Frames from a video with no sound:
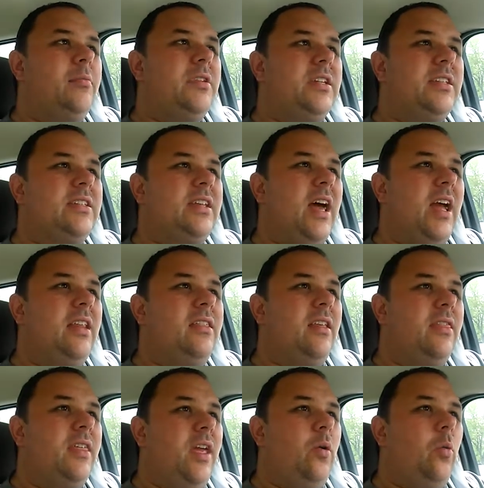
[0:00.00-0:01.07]
decide
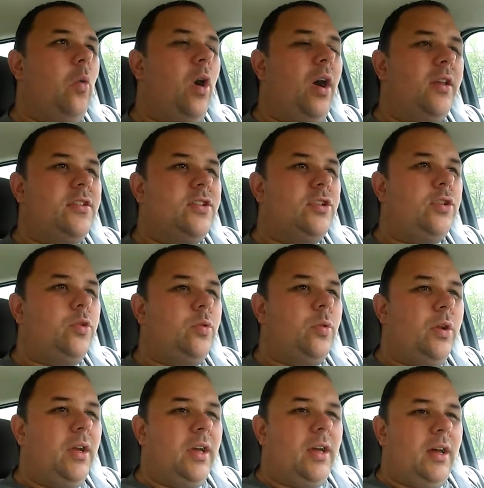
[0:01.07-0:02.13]
that they want
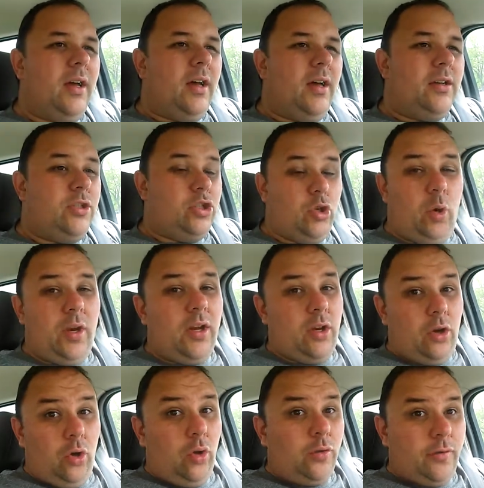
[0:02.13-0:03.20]
to join a
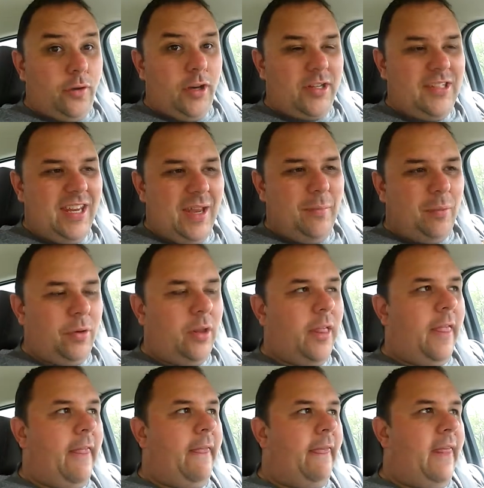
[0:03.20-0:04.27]
cult, for example,
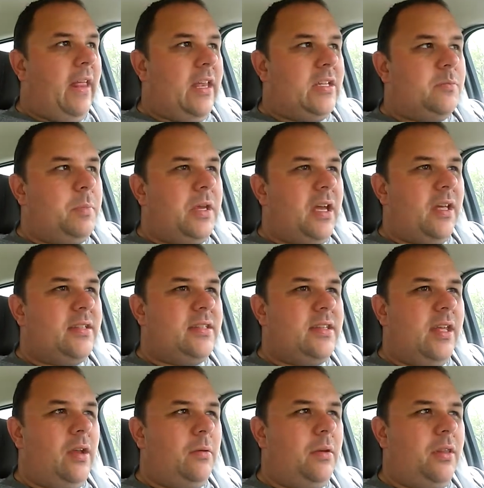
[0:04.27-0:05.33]
is because
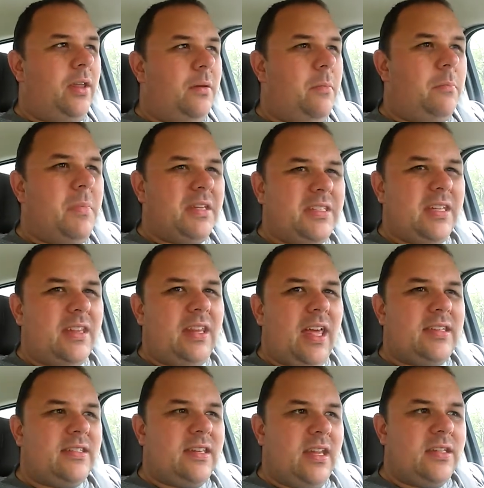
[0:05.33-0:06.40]
they're missing
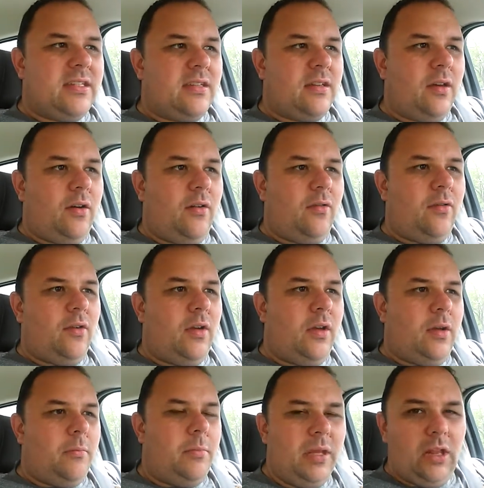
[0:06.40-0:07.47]
that sense of
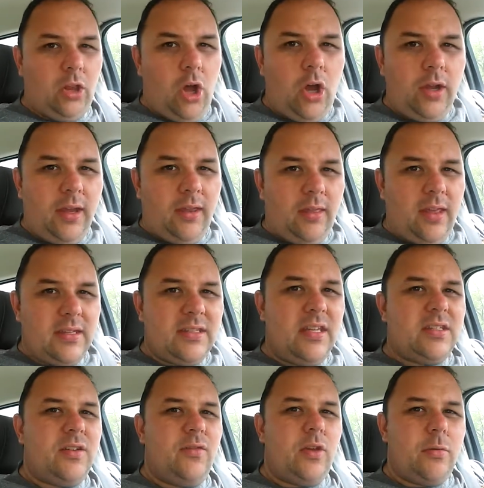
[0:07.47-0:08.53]
belonging, that
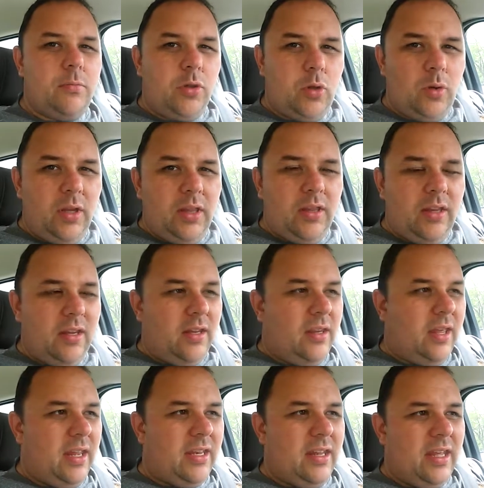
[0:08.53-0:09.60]
sense of community,
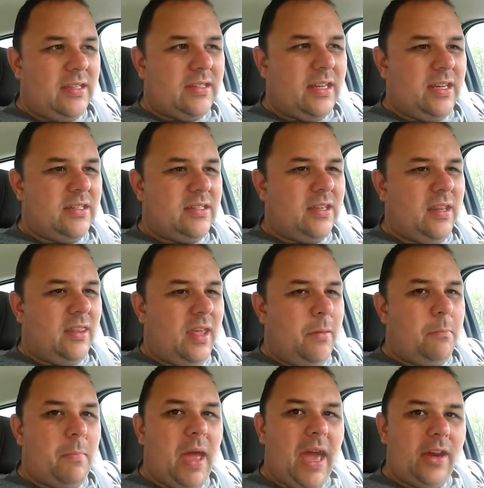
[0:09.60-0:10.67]
that sense that
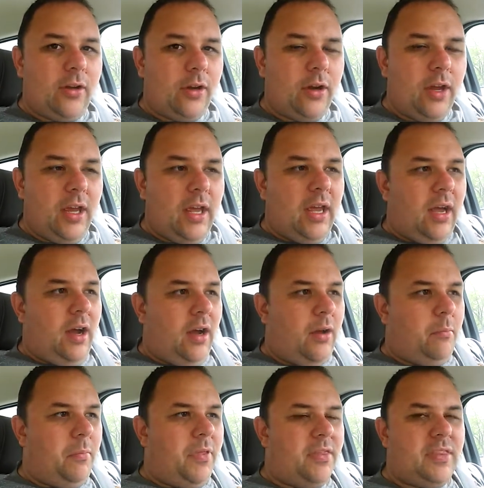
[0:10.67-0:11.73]
they matter,
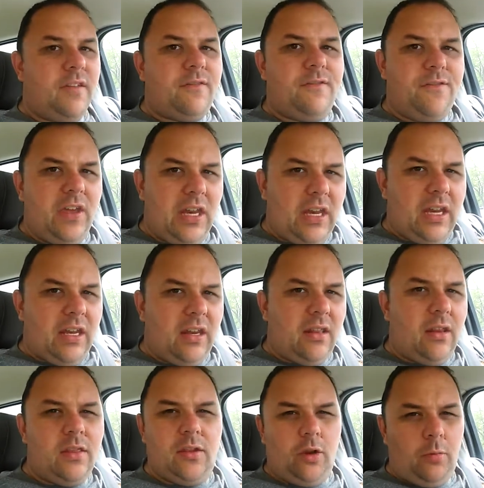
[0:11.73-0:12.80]
that they fit in,
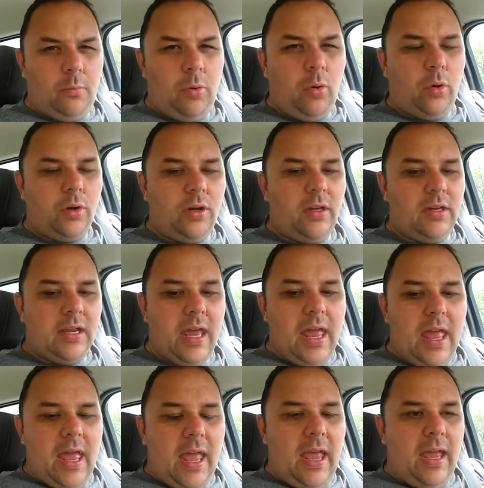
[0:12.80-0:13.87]
and that they're important.
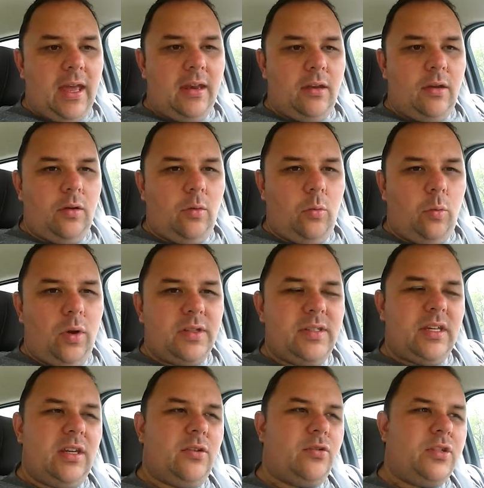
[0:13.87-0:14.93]
And
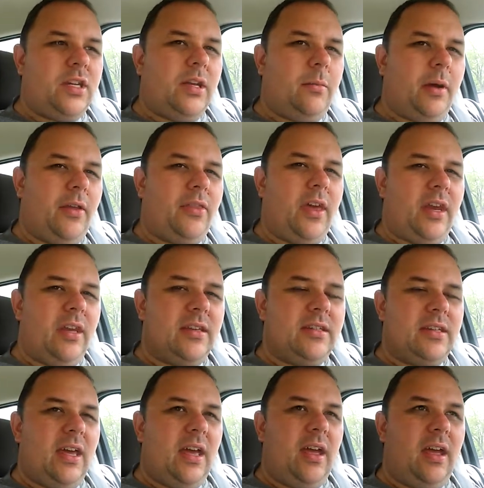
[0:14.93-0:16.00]
what's interesting about that
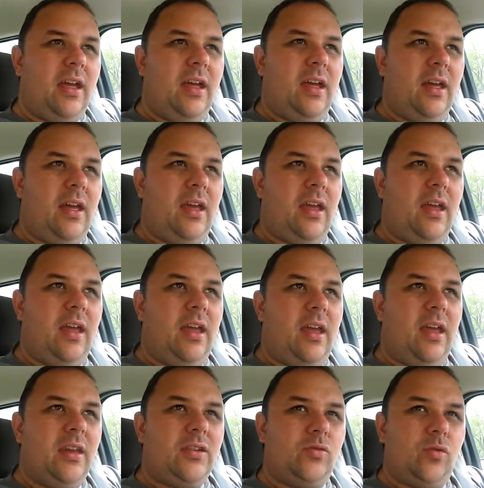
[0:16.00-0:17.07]
is
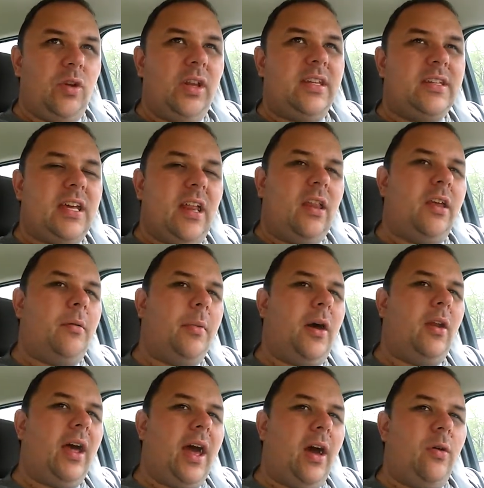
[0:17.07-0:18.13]
it's really telling
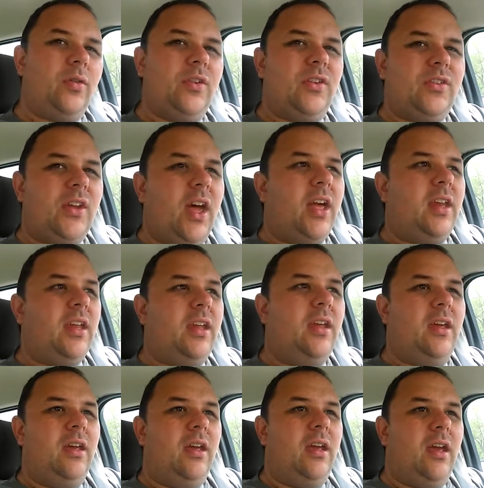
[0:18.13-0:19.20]
about how
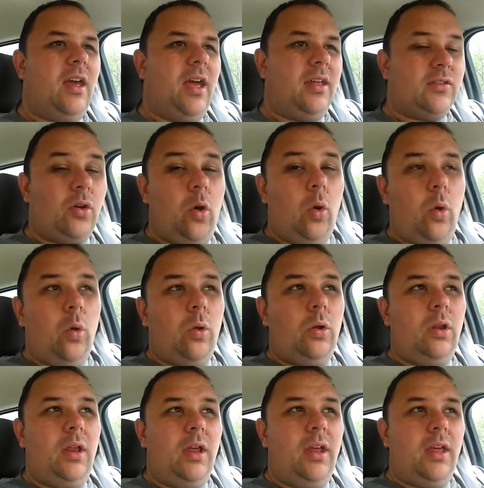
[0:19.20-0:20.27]
society as a
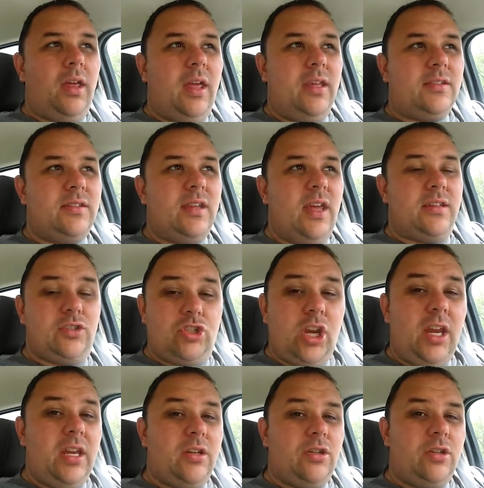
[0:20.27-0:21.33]
whole has
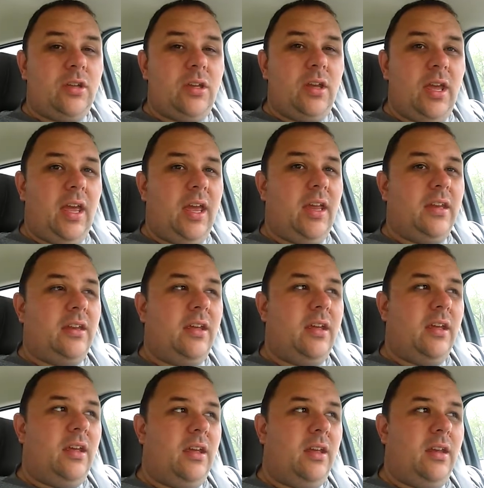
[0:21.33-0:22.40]
changed. And
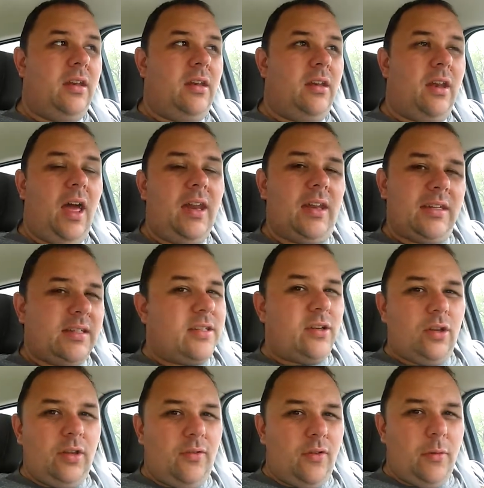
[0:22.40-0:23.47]
not
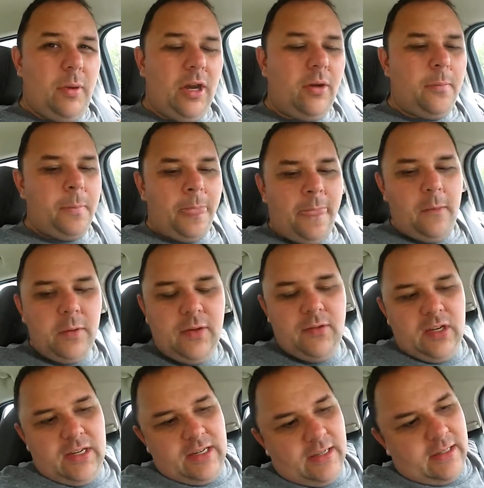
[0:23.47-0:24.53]
necessarily for the better. Let me
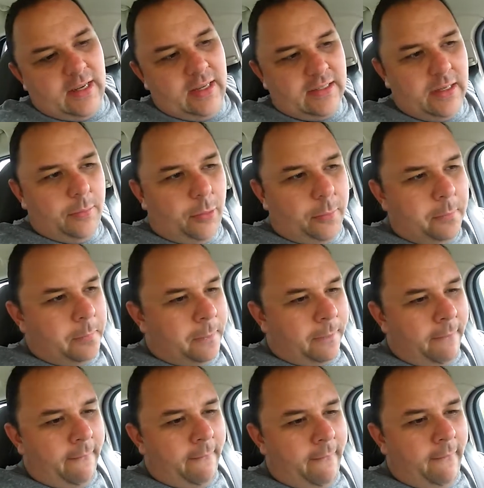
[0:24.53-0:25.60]
give you an example.
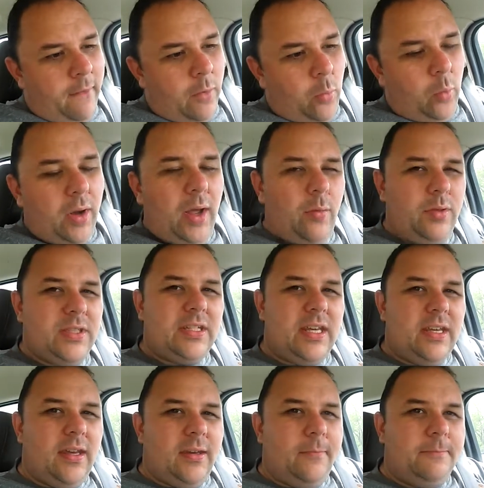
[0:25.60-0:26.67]
When I was a
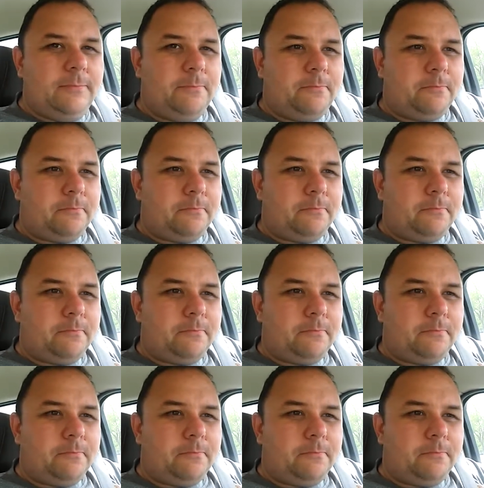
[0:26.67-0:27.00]
kid,